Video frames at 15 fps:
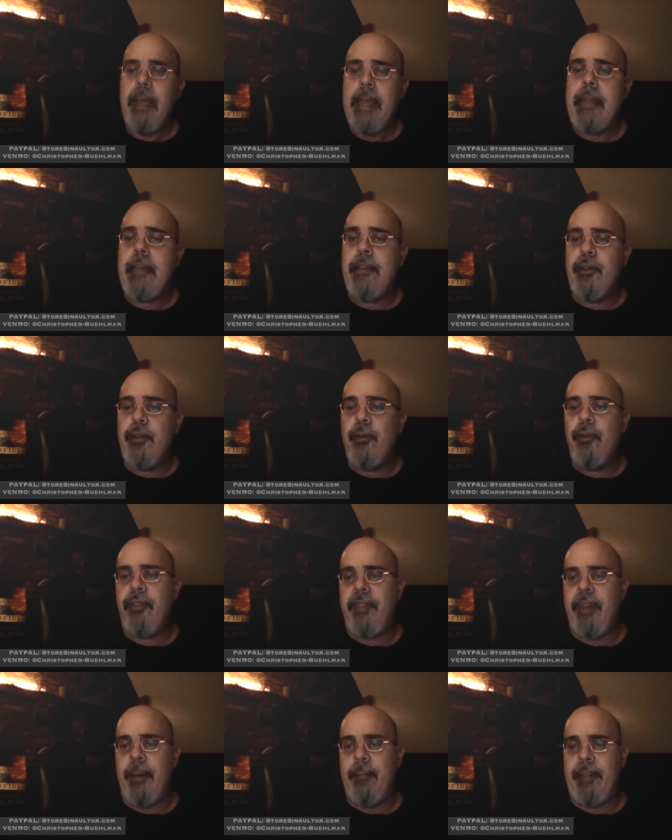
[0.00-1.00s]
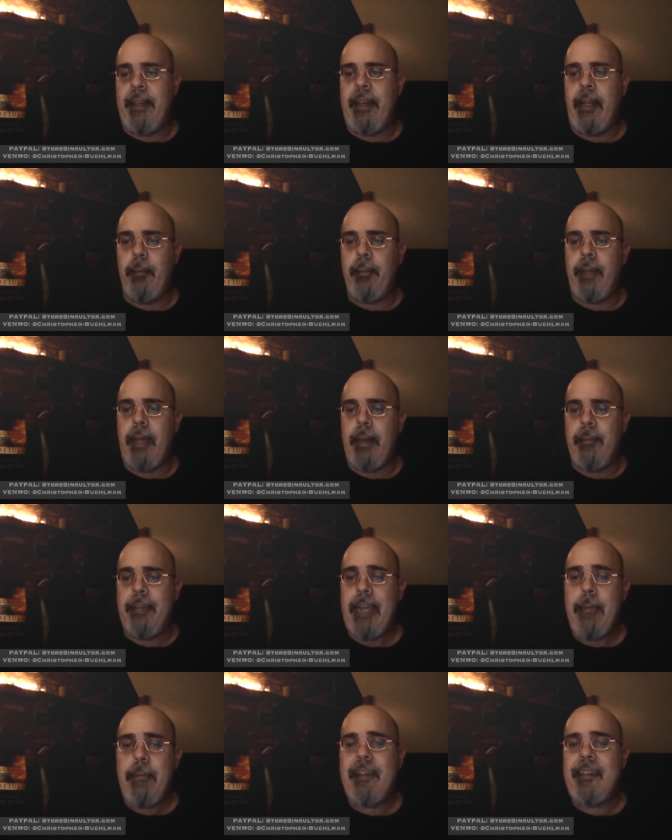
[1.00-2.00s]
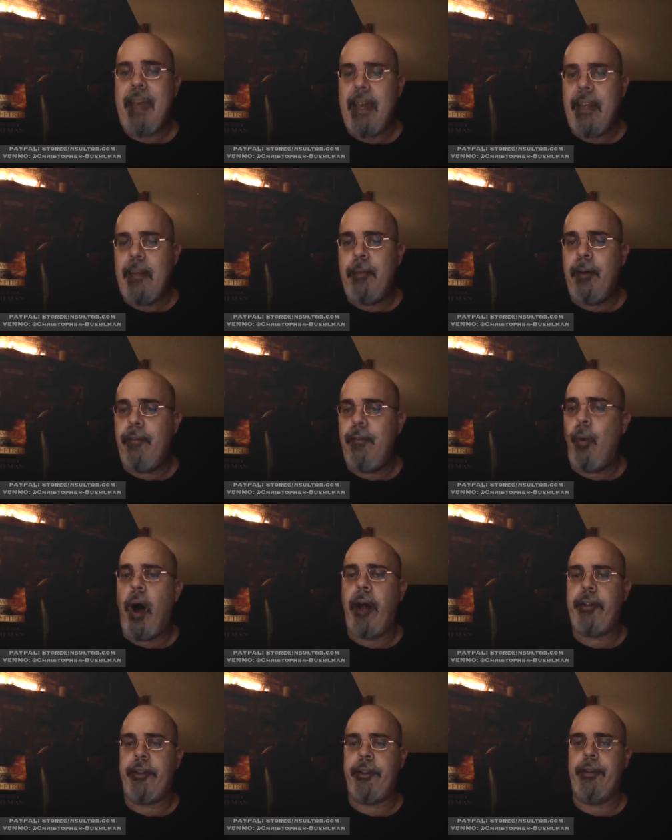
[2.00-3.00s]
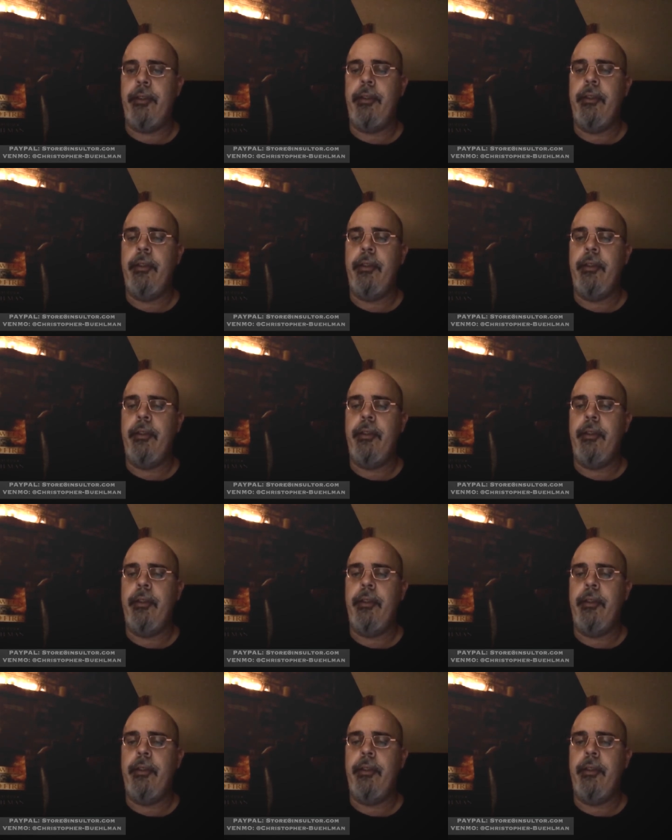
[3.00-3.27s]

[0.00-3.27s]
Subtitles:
He could use them to help him keep his head above water.